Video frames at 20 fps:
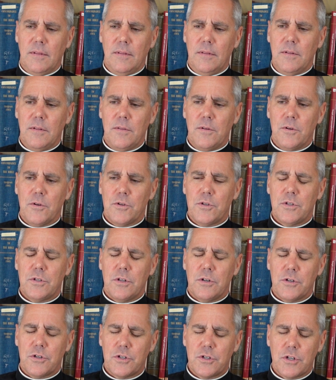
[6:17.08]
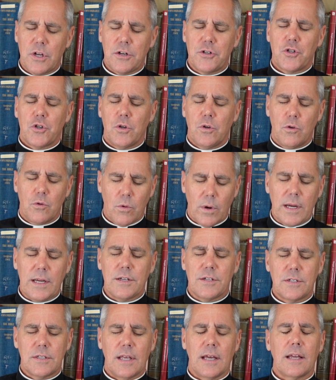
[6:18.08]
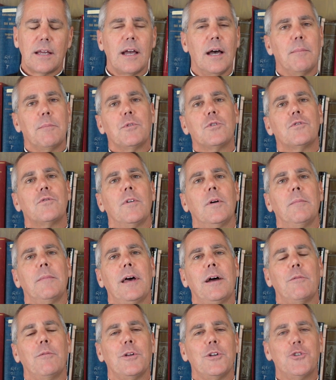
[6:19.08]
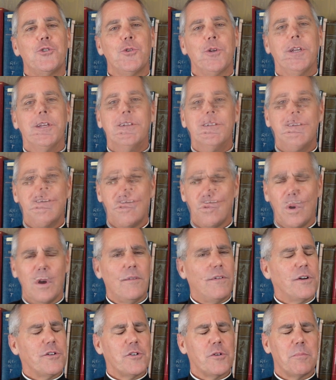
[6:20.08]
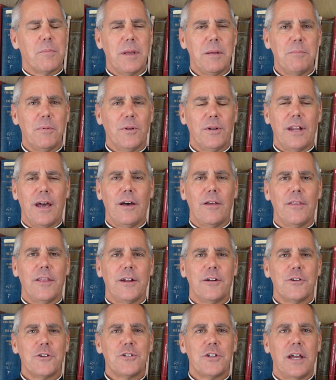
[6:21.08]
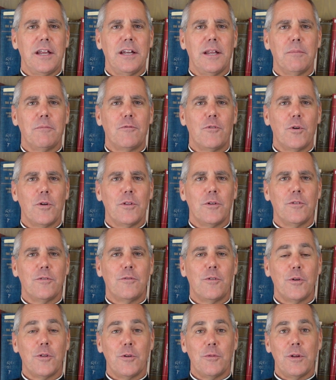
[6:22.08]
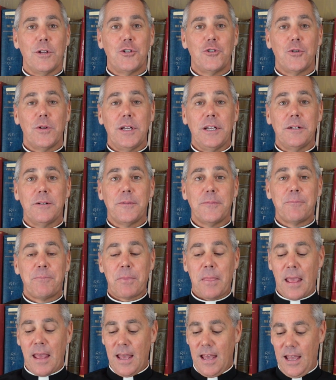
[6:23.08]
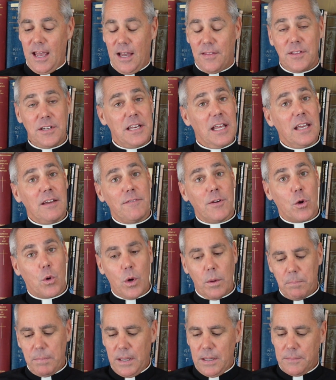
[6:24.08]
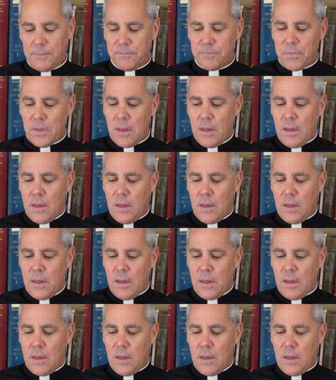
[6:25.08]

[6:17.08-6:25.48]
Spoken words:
there's such grace that comes from that retreat. 1,200 people now that are signed up for the retreat, and the day of equipping.